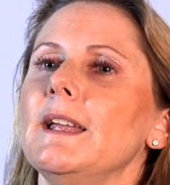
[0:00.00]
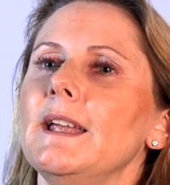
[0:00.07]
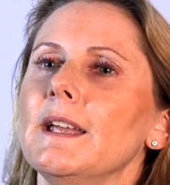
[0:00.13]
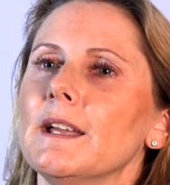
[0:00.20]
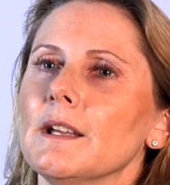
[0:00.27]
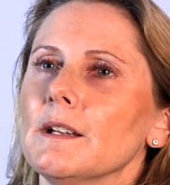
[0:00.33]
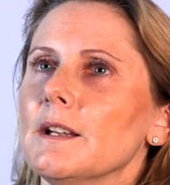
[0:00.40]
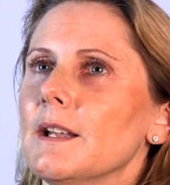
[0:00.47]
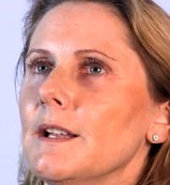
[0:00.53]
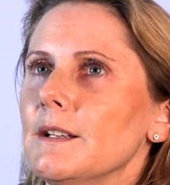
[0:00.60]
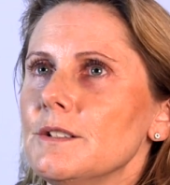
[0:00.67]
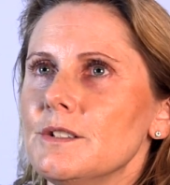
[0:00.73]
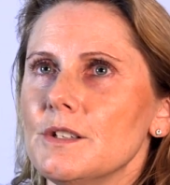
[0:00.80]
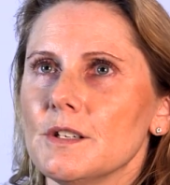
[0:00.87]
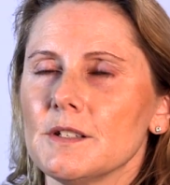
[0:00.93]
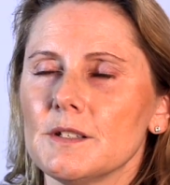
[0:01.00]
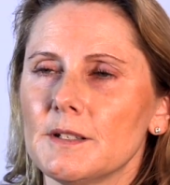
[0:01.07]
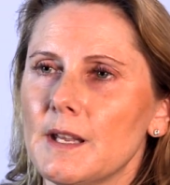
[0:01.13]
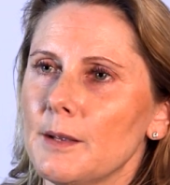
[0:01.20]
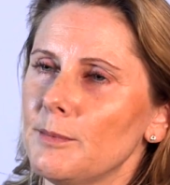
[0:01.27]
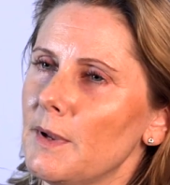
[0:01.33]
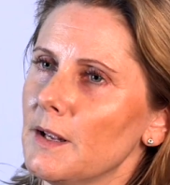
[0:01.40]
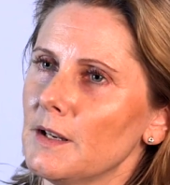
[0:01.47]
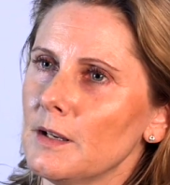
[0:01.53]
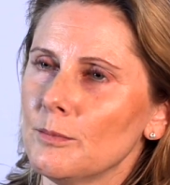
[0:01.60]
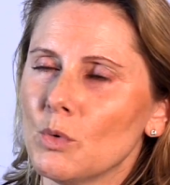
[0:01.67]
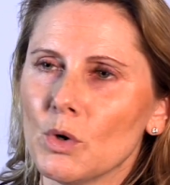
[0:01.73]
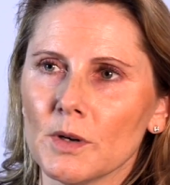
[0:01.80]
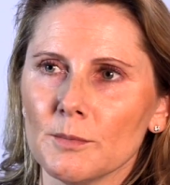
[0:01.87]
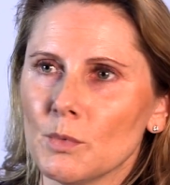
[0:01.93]
And I just kept getting
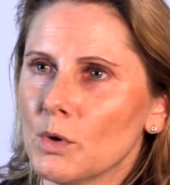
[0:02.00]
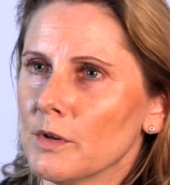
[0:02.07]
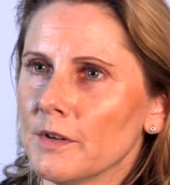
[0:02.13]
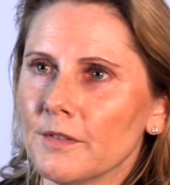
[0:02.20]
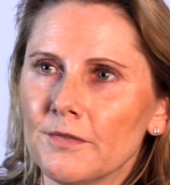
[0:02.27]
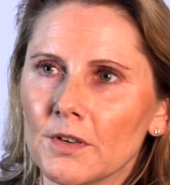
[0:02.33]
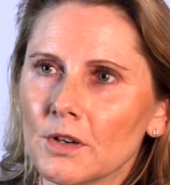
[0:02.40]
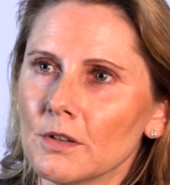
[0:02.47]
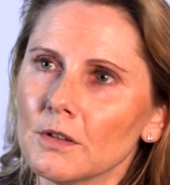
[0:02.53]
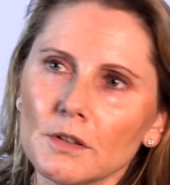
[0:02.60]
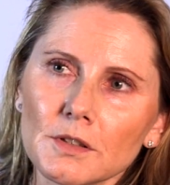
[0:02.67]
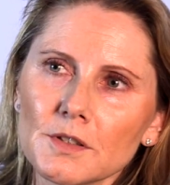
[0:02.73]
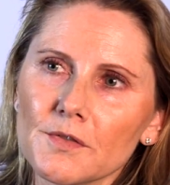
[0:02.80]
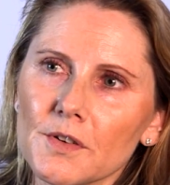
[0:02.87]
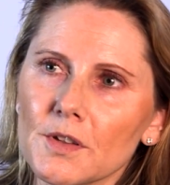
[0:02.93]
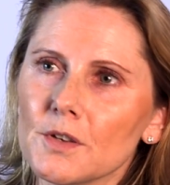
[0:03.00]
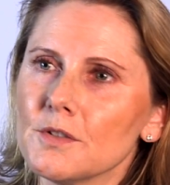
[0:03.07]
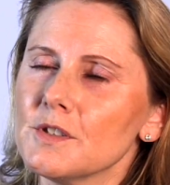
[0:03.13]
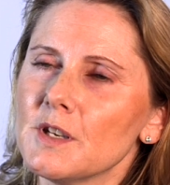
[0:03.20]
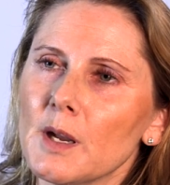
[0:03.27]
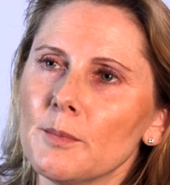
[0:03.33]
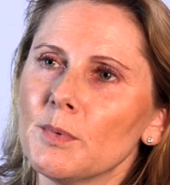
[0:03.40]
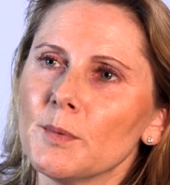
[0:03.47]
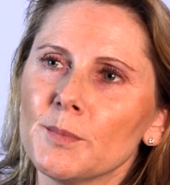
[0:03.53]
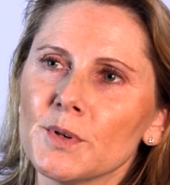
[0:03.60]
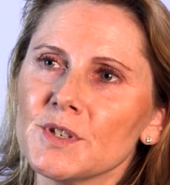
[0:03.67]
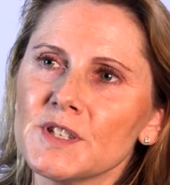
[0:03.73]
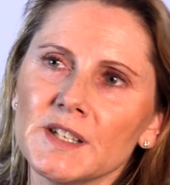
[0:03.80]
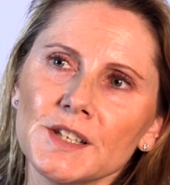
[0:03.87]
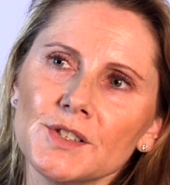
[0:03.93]
more and more referrals for those type of
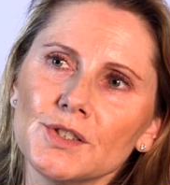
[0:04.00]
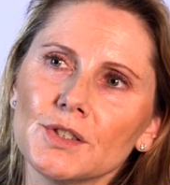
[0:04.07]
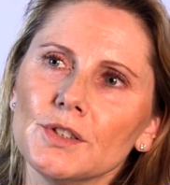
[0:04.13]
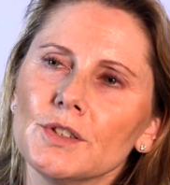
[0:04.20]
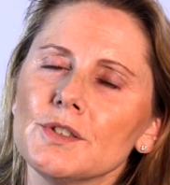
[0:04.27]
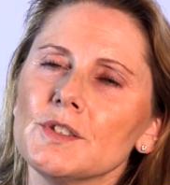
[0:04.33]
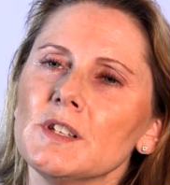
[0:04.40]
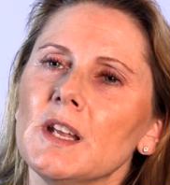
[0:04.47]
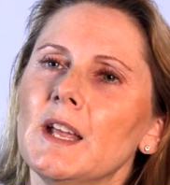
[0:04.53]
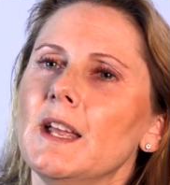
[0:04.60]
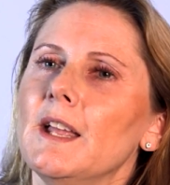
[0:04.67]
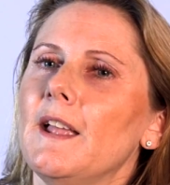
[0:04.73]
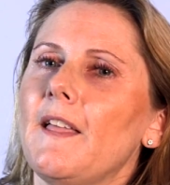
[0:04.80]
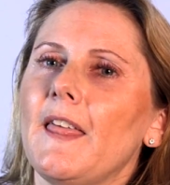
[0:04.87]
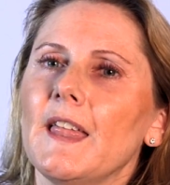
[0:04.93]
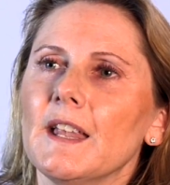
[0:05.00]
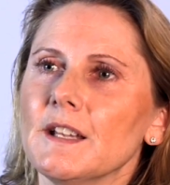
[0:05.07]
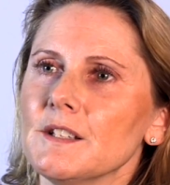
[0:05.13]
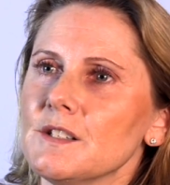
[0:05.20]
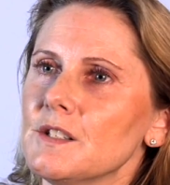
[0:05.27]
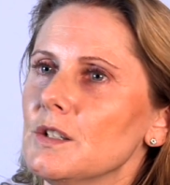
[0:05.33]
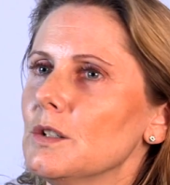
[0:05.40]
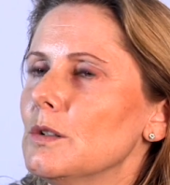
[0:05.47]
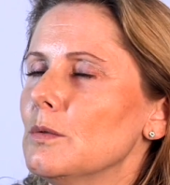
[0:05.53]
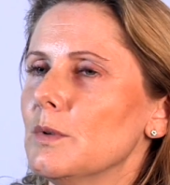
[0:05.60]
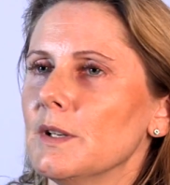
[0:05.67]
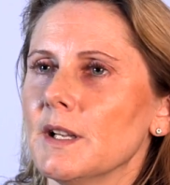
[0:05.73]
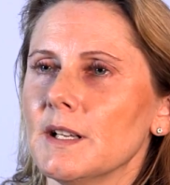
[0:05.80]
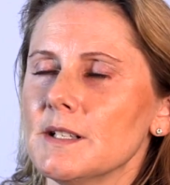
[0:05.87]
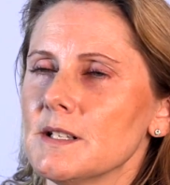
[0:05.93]
procedures. And so
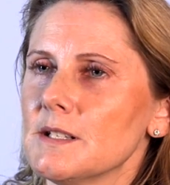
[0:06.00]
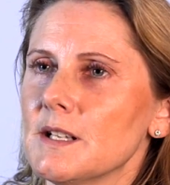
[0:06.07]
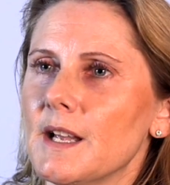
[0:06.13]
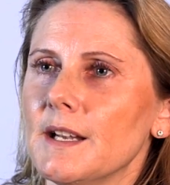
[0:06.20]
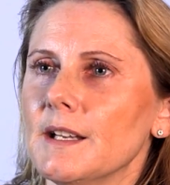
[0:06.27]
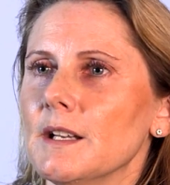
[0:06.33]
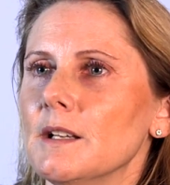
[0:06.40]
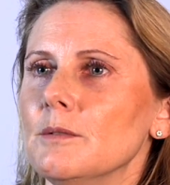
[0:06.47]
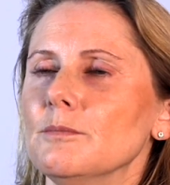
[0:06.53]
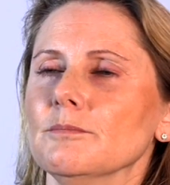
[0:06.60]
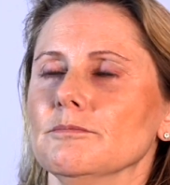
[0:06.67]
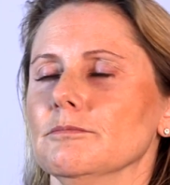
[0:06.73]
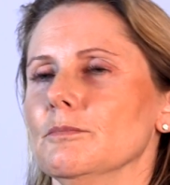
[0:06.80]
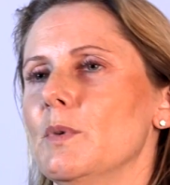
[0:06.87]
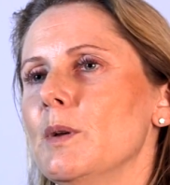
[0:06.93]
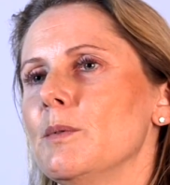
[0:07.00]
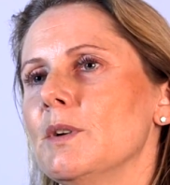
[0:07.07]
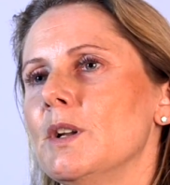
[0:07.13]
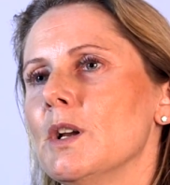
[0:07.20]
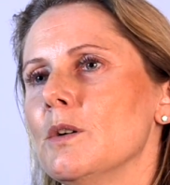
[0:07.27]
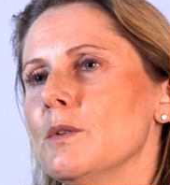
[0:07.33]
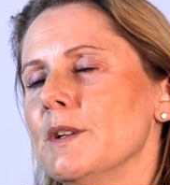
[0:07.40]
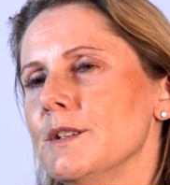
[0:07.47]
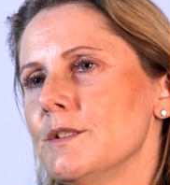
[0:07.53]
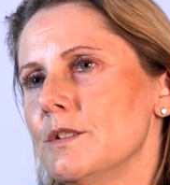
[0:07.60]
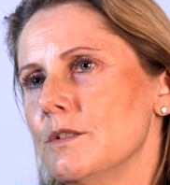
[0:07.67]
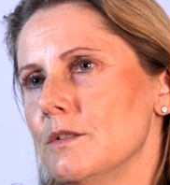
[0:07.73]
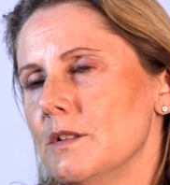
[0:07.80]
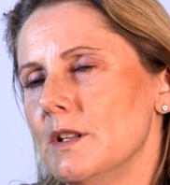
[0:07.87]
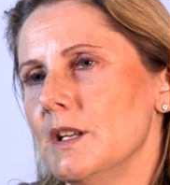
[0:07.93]
when I decided we would go
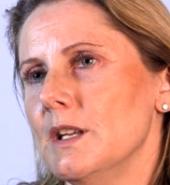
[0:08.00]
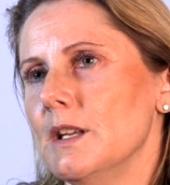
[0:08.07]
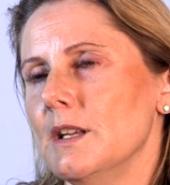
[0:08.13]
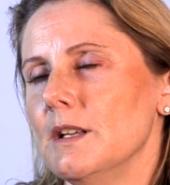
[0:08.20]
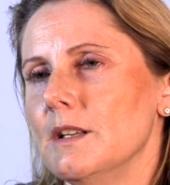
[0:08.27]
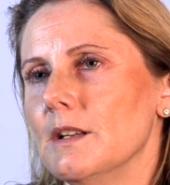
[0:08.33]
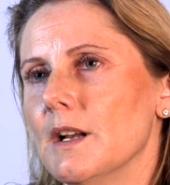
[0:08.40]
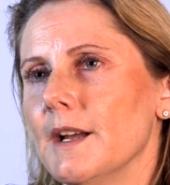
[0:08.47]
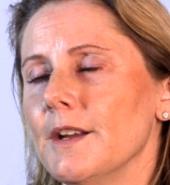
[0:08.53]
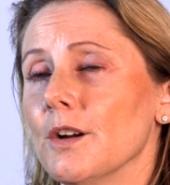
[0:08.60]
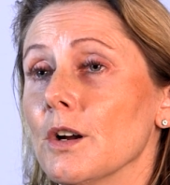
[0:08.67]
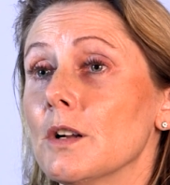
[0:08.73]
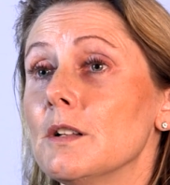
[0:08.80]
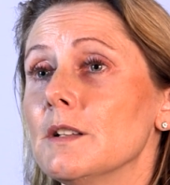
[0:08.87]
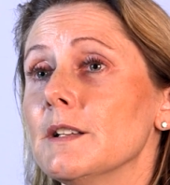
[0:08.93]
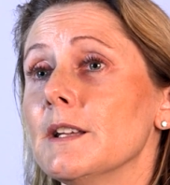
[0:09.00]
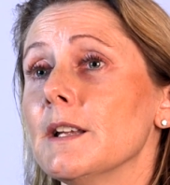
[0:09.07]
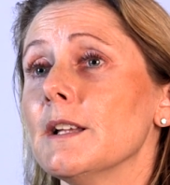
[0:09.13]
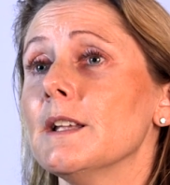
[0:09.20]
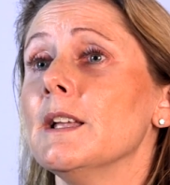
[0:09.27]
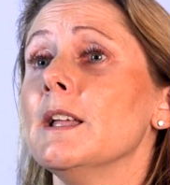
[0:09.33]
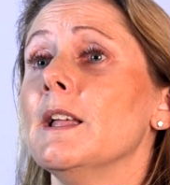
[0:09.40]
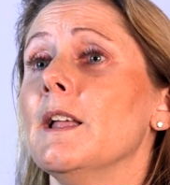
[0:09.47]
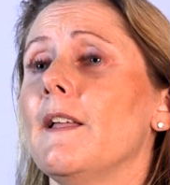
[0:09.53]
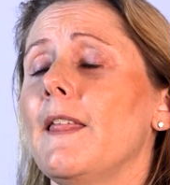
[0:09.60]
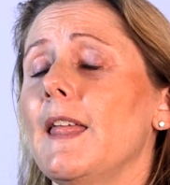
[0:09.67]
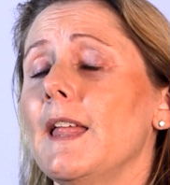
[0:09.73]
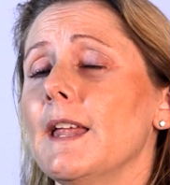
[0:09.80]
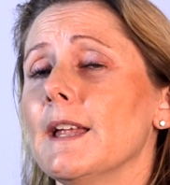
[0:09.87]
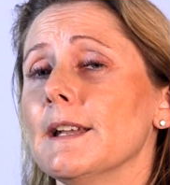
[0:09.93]
into the IR clinic
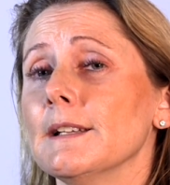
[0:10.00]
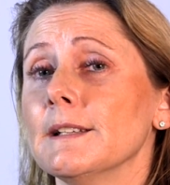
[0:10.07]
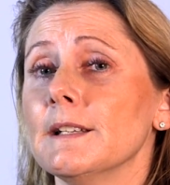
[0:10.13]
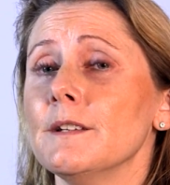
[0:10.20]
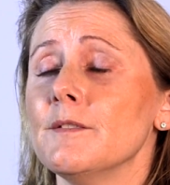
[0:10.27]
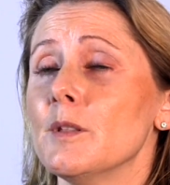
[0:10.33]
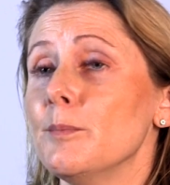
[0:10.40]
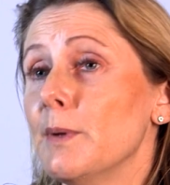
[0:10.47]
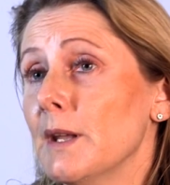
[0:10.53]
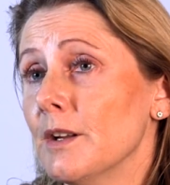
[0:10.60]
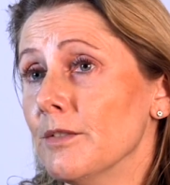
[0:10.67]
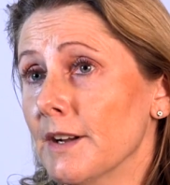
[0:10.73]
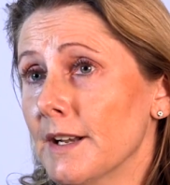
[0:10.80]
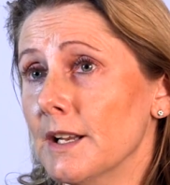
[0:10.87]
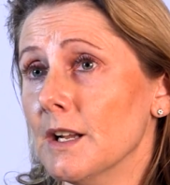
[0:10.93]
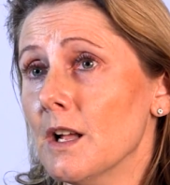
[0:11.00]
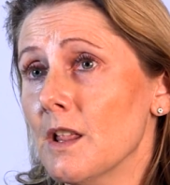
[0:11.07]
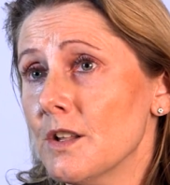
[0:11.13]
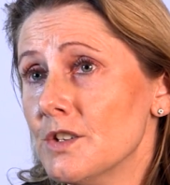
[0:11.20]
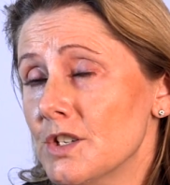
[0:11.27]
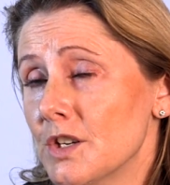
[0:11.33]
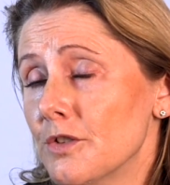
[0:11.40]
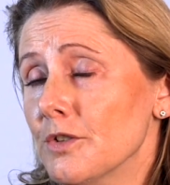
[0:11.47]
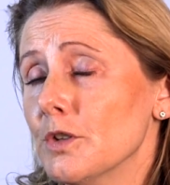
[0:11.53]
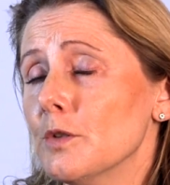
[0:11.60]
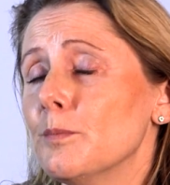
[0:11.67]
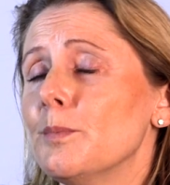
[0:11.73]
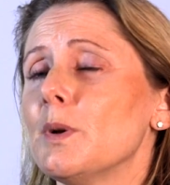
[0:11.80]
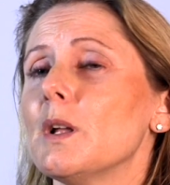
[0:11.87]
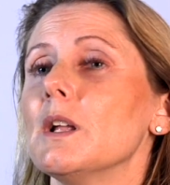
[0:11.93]
and leave the big radiology
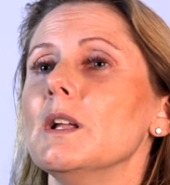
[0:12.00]
group,